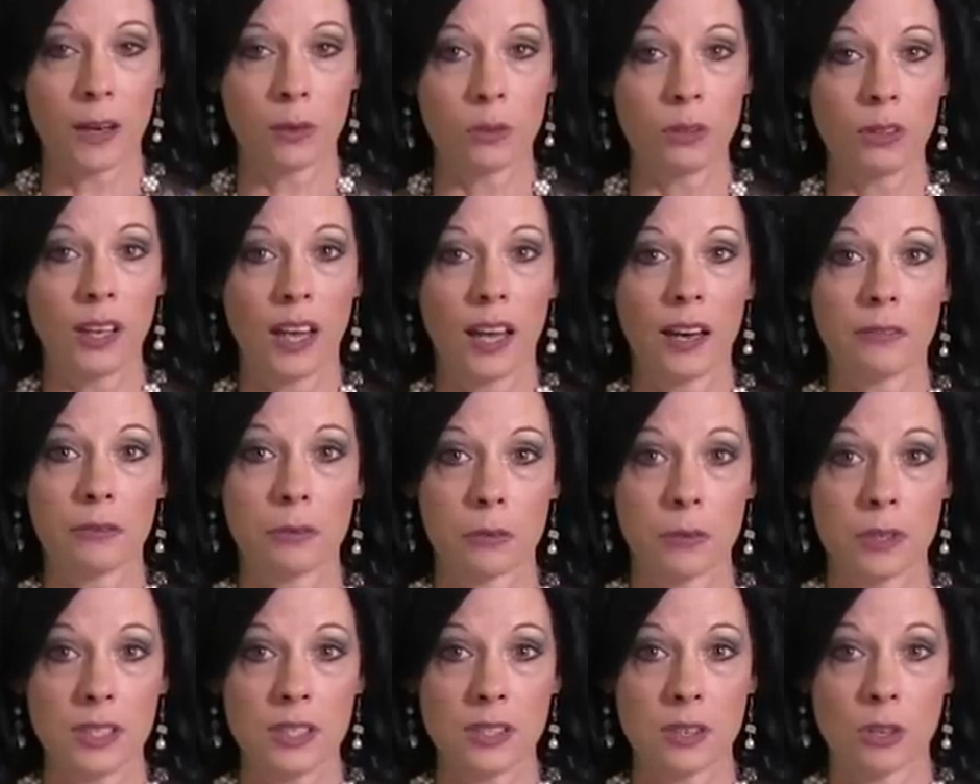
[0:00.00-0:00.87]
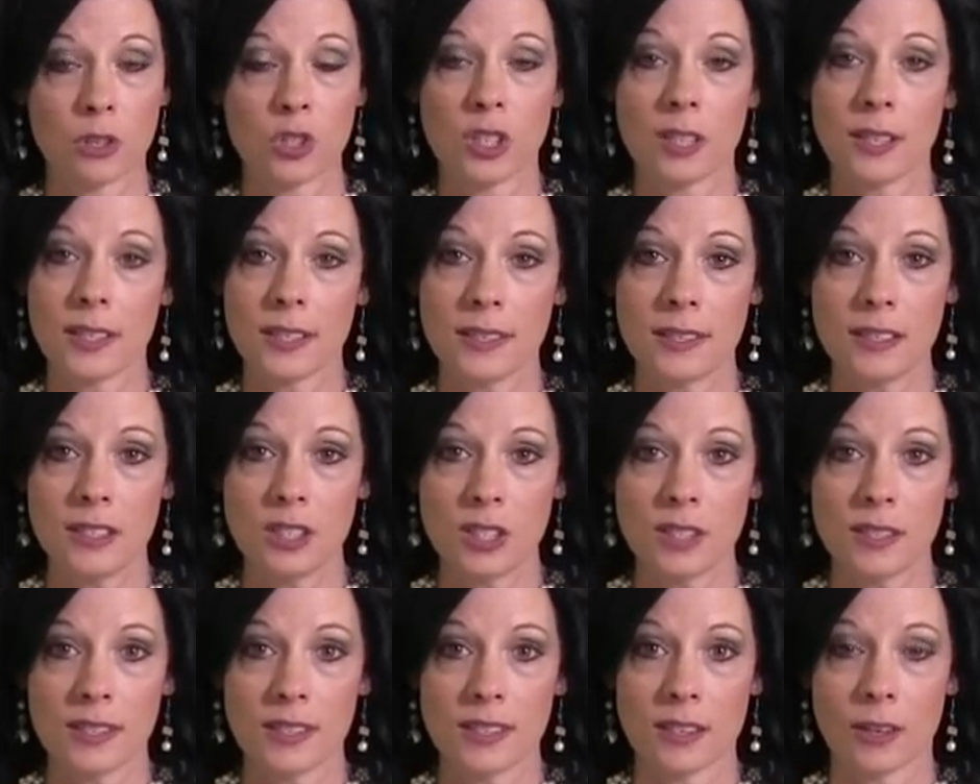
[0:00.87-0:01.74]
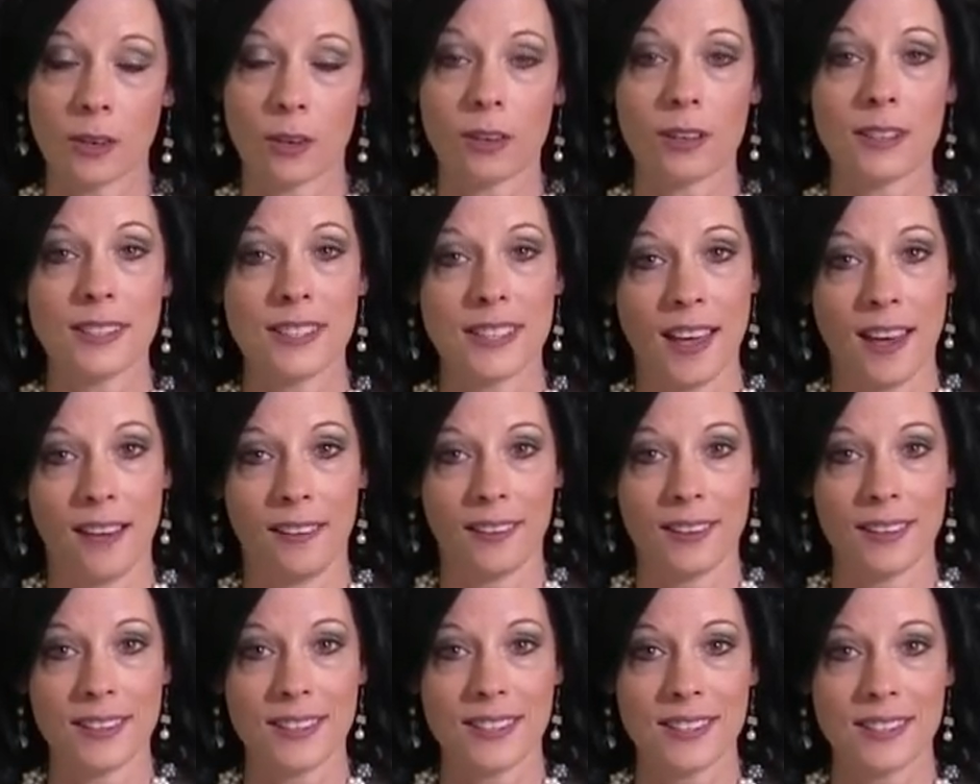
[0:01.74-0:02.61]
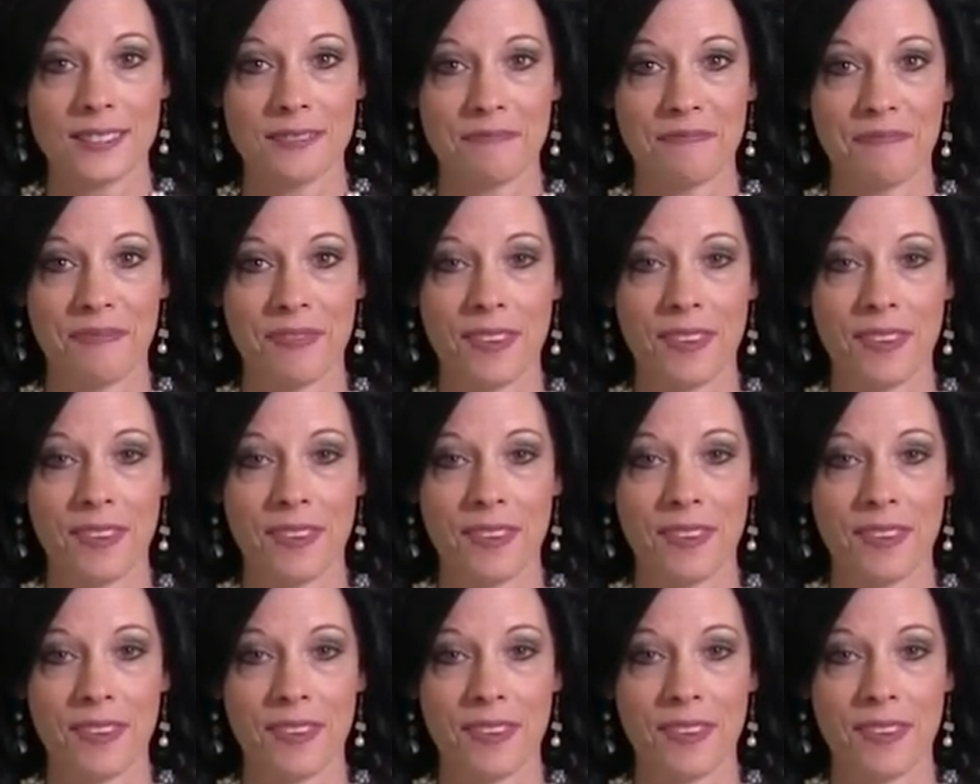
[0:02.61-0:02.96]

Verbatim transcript: AgriLife Research and Extension Center in Dallas.